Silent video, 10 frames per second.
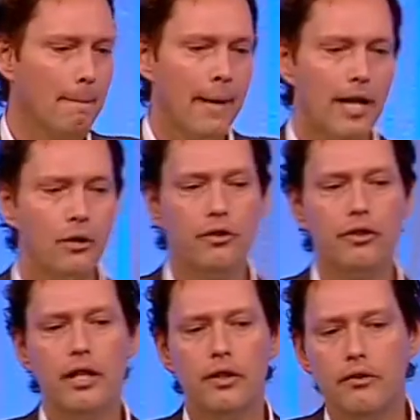And you'll
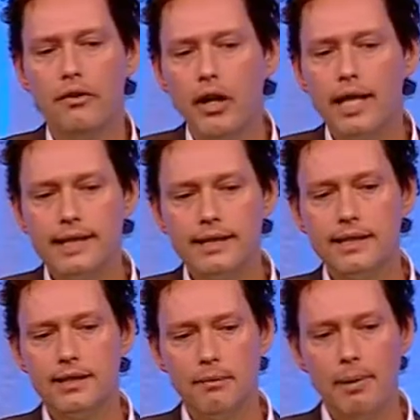see there's a very
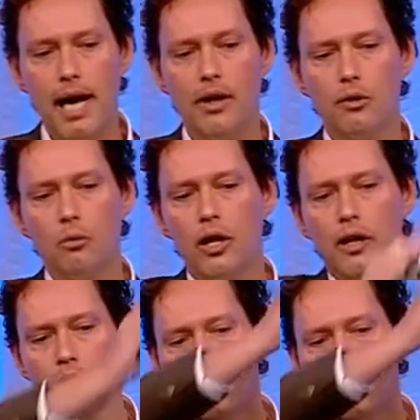consistent pattern where,